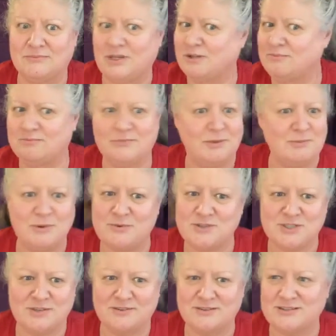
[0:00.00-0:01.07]
No, I'm not
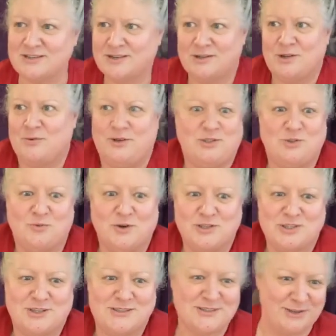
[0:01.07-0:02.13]
watching because I got no way to
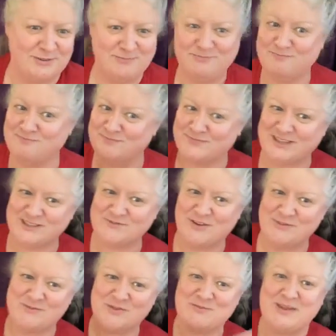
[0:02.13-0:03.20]
watch it. So that's
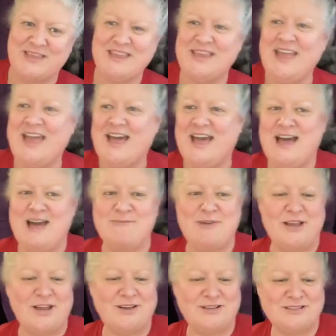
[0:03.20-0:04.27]
fine with me. Um,
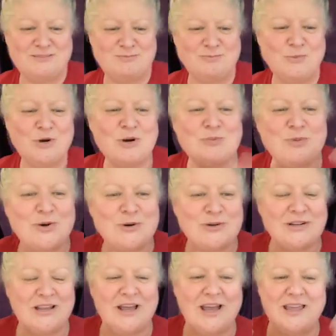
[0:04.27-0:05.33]
I got more
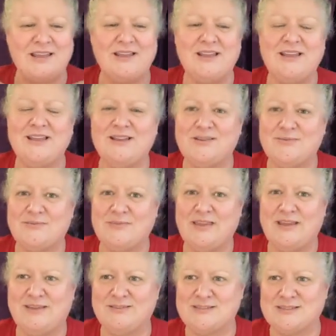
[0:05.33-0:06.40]
important. I,
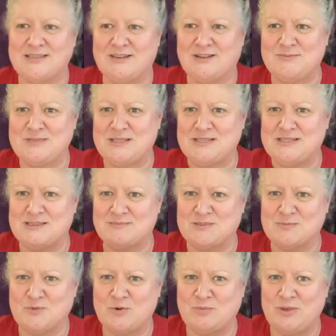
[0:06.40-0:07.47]
I was just going to upset some
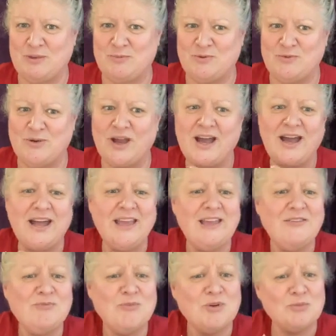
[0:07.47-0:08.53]
sport people. I
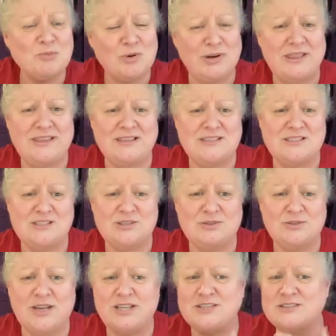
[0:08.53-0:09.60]
have more important things to
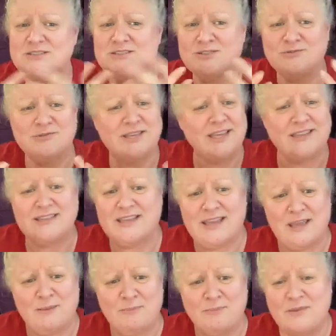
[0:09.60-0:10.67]
do. I just don't get the
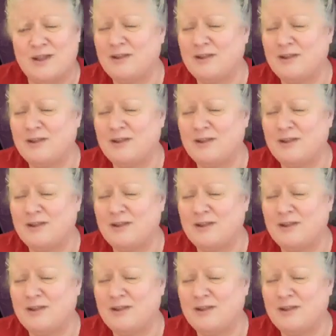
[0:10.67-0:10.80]
game.